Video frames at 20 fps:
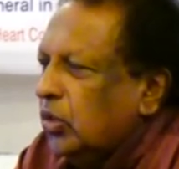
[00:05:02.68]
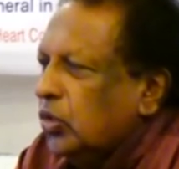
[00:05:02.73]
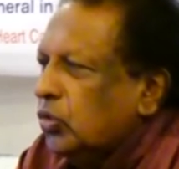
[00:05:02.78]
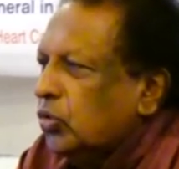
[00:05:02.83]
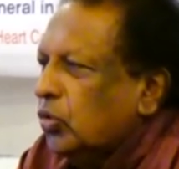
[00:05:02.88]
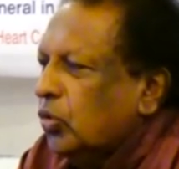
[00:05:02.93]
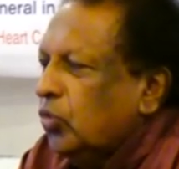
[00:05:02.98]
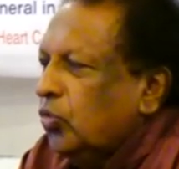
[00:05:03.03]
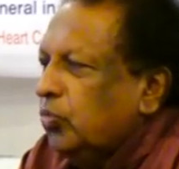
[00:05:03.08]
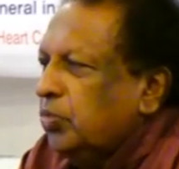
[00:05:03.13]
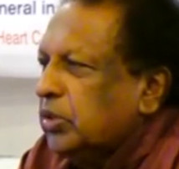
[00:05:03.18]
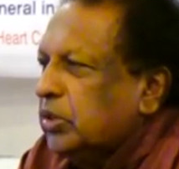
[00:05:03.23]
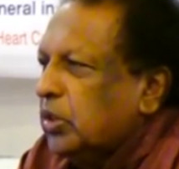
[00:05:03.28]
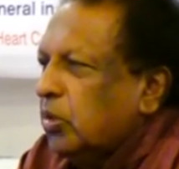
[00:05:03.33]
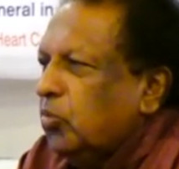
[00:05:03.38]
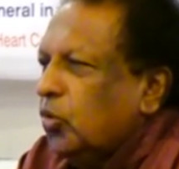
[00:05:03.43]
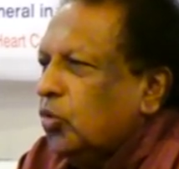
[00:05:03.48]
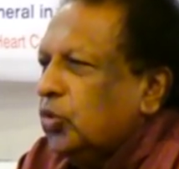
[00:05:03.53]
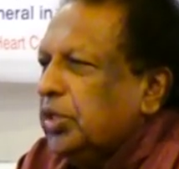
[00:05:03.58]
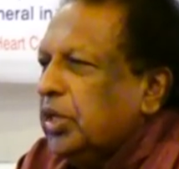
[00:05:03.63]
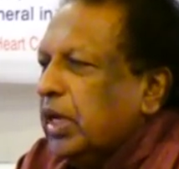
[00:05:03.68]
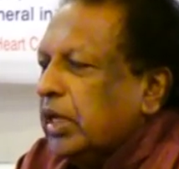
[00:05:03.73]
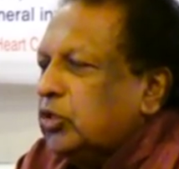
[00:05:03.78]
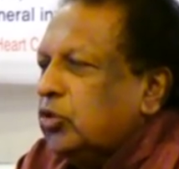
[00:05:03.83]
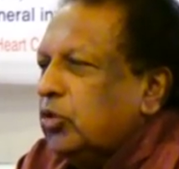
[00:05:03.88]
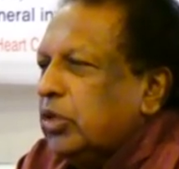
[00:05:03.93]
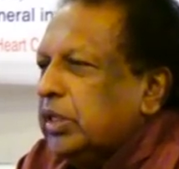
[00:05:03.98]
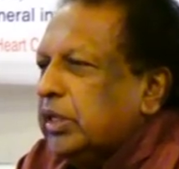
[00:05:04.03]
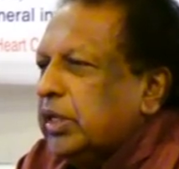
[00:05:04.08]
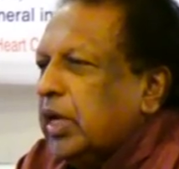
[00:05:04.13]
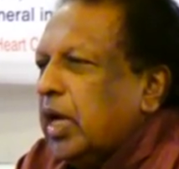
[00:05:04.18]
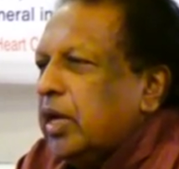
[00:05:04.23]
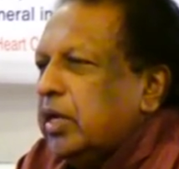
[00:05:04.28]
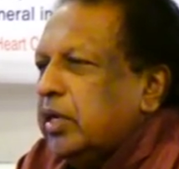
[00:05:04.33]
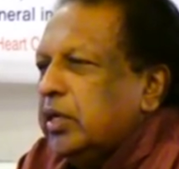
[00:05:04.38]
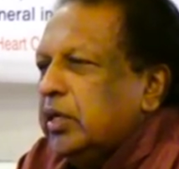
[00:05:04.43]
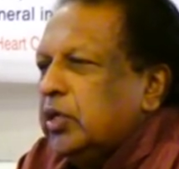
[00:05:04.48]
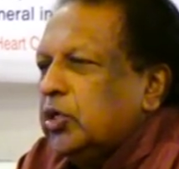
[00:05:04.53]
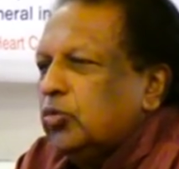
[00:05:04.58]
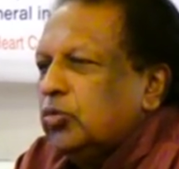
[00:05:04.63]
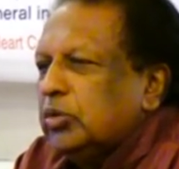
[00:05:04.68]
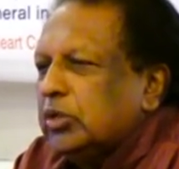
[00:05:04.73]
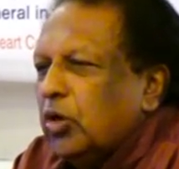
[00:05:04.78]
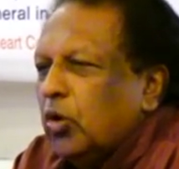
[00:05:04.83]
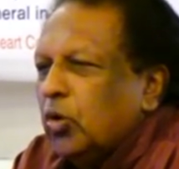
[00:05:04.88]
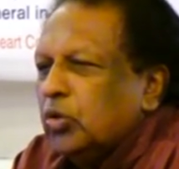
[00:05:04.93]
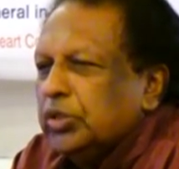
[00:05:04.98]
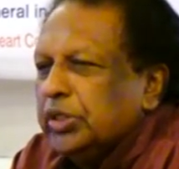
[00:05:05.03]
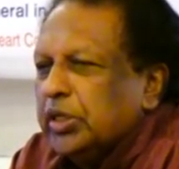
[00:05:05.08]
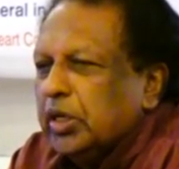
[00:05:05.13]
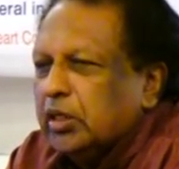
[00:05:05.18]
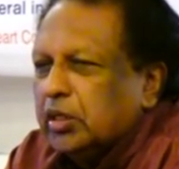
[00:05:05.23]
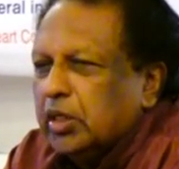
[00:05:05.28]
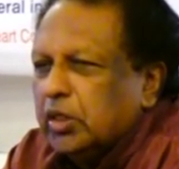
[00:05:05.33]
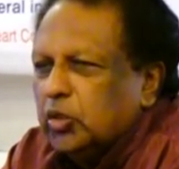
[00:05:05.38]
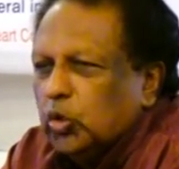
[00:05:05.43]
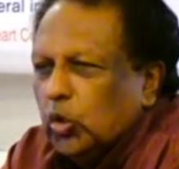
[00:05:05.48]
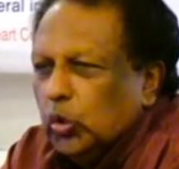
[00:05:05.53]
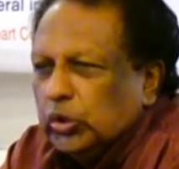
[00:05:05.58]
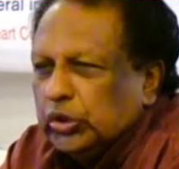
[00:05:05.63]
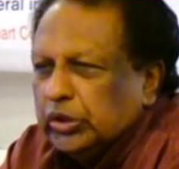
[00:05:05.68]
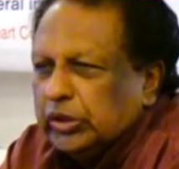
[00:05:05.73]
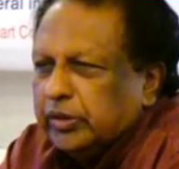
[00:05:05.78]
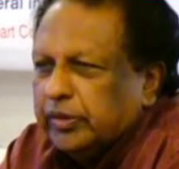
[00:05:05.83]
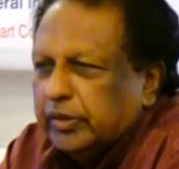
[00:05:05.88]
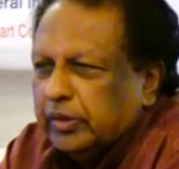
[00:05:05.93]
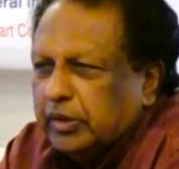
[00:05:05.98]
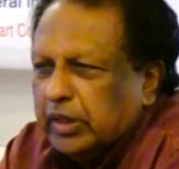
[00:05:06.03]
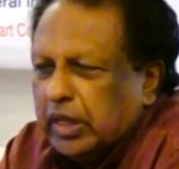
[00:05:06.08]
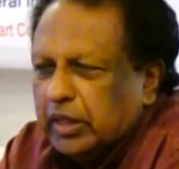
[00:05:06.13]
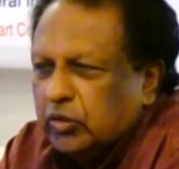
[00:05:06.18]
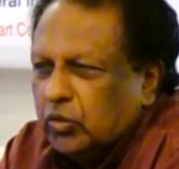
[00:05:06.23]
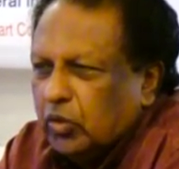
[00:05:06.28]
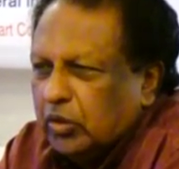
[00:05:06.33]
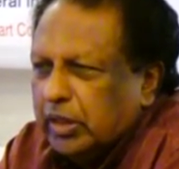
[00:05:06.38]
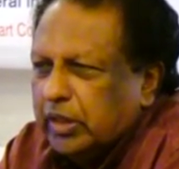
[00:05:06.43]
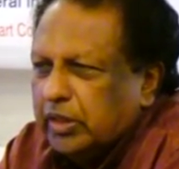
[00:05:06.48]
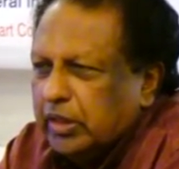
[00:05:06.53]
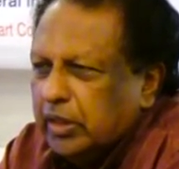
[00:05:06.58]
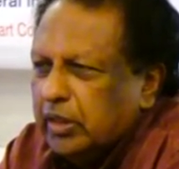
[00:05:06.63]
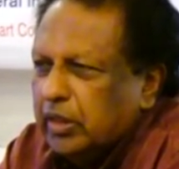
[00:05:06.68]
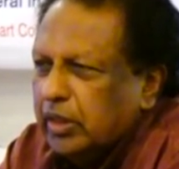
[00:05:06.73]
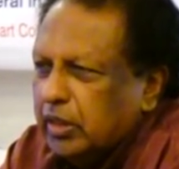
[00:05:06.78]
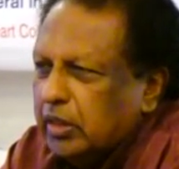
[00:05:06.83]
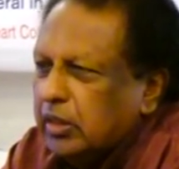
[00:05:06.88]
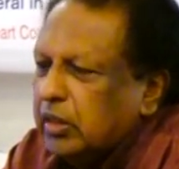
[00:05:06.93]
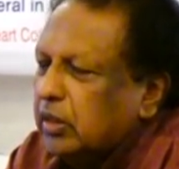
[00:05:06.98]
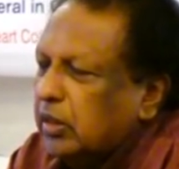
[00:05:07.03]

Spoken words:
So Mr. Modi actually carried it to his logical conclusion. That's all that he did.